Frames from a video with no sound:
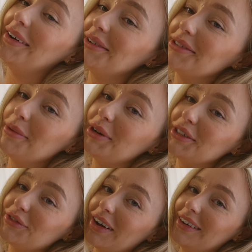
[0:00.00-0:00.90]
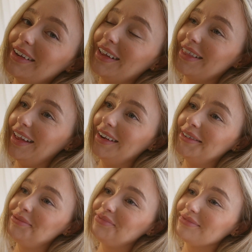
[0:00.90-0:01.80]
so much fun. And
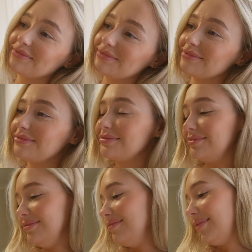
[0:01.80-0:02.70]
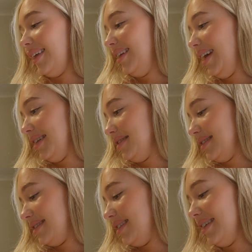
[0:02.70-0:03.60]
then, yeah, I
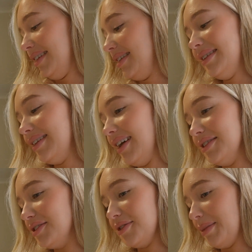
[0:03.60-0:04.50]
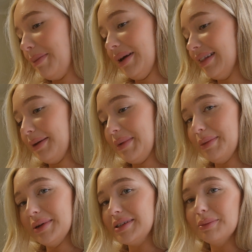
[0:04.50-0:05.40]
just remember like me and
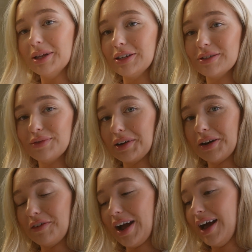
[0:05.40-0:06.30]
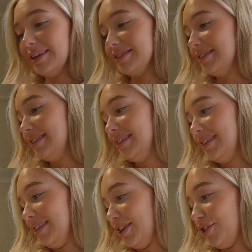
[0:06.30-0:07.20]
my siblings running around
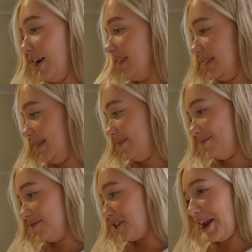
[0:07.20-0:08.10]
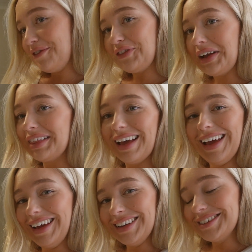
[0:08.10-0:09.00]
crazy trying to find
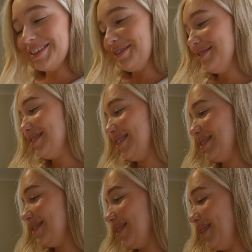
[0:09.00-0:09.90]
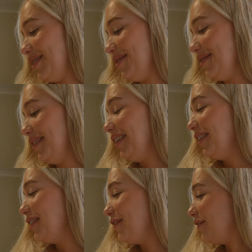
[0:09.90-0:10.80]
the eggs. It was just so
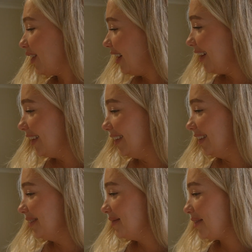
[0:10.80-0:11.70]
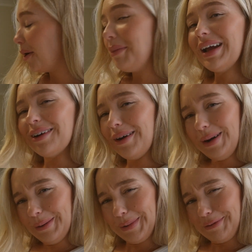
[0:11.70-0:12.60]
fun. Oh my
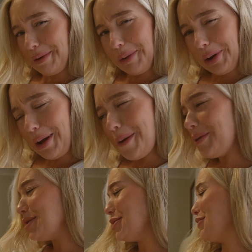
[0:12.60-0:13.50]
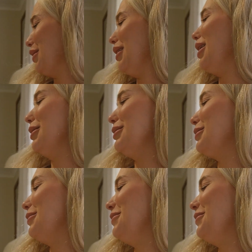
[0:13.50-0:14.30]
god, everybody, we just realized.